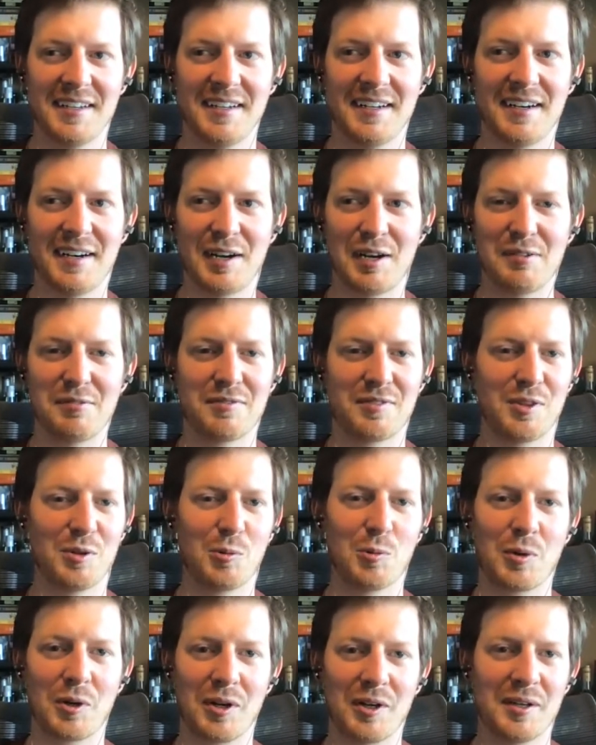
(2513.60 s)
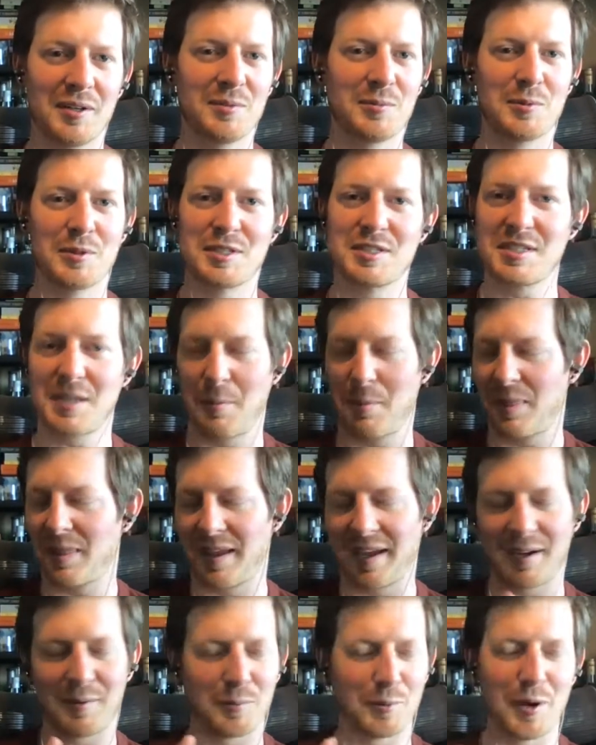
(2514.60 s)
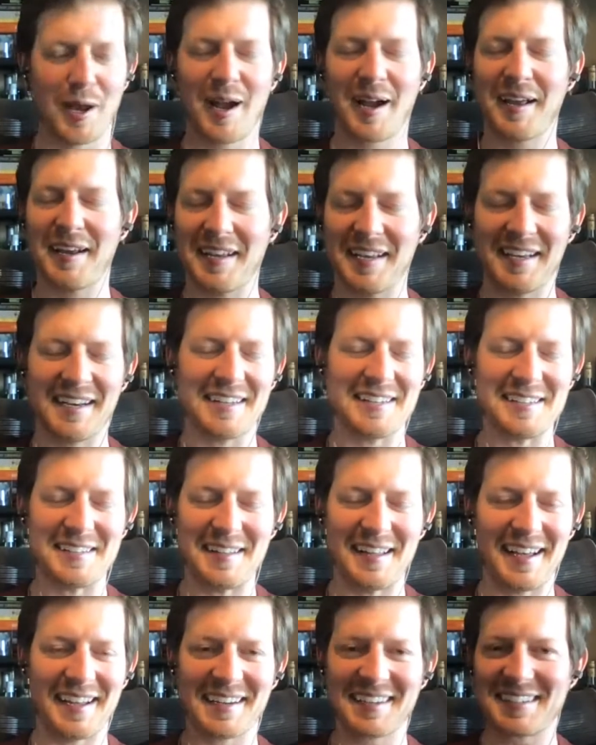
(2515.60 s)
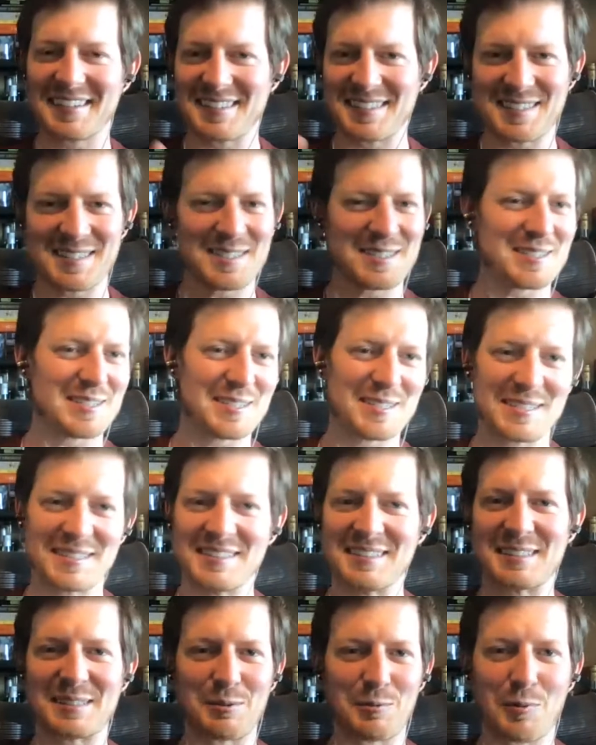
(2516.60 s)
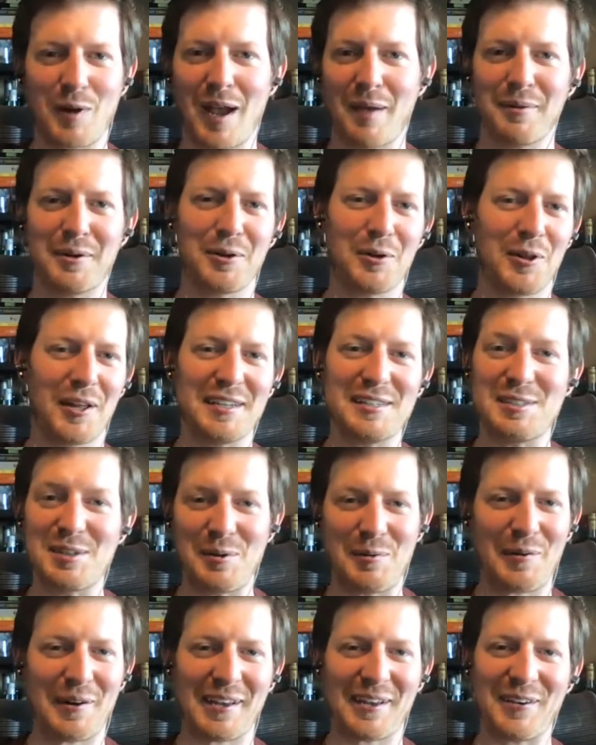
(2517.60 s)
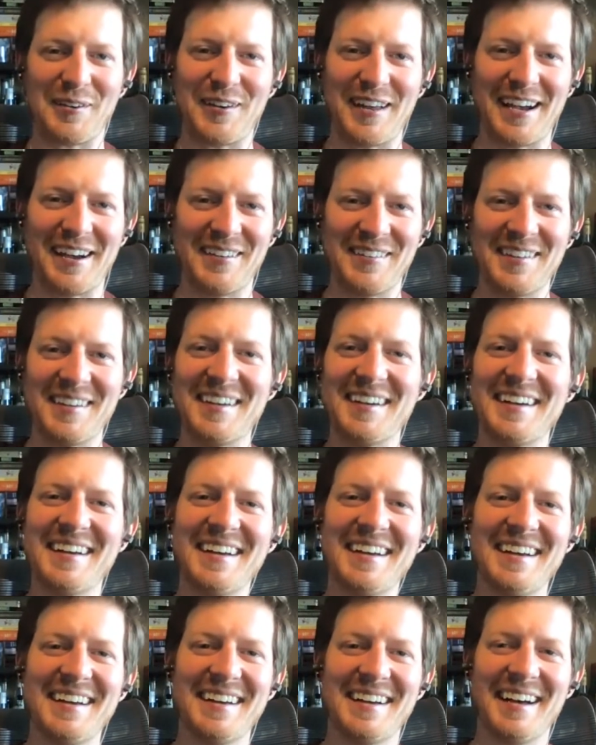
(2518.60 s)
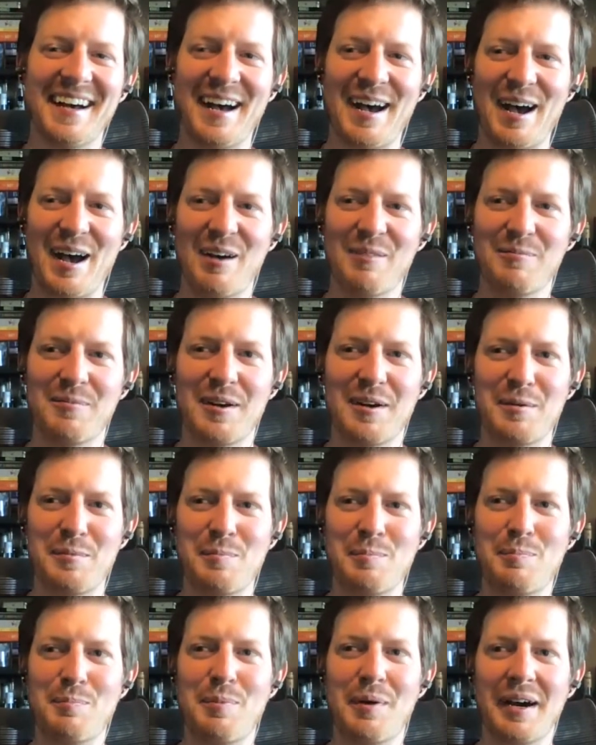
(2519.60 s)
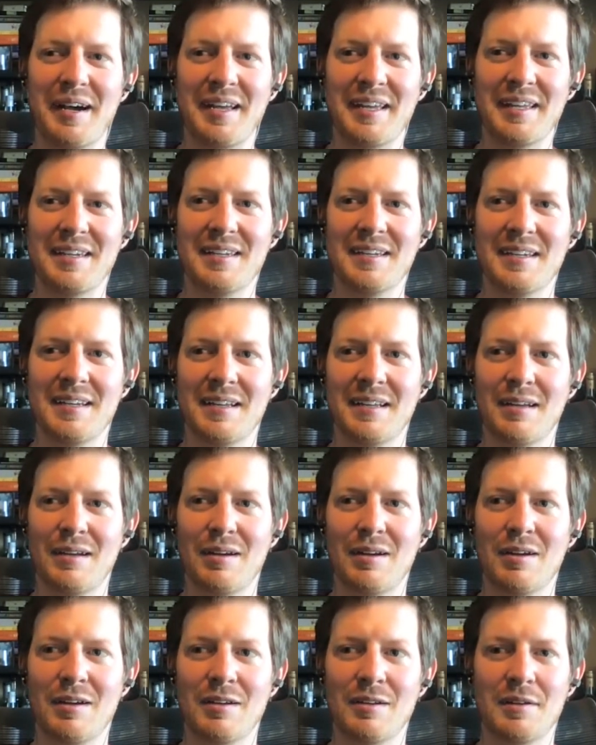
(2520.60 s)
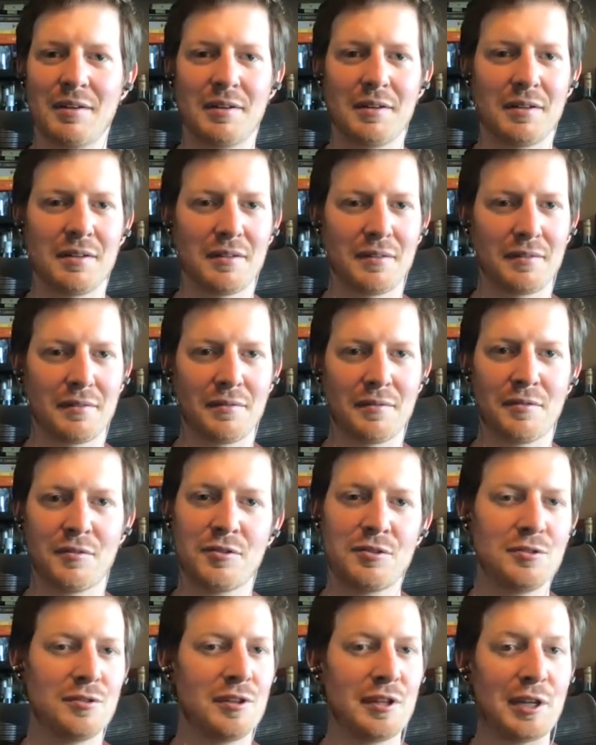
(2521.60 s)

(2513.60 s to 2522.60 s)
of the wort, which I'm like, we're not going to get into that because it's a rabbit hole I don't want to go down. But the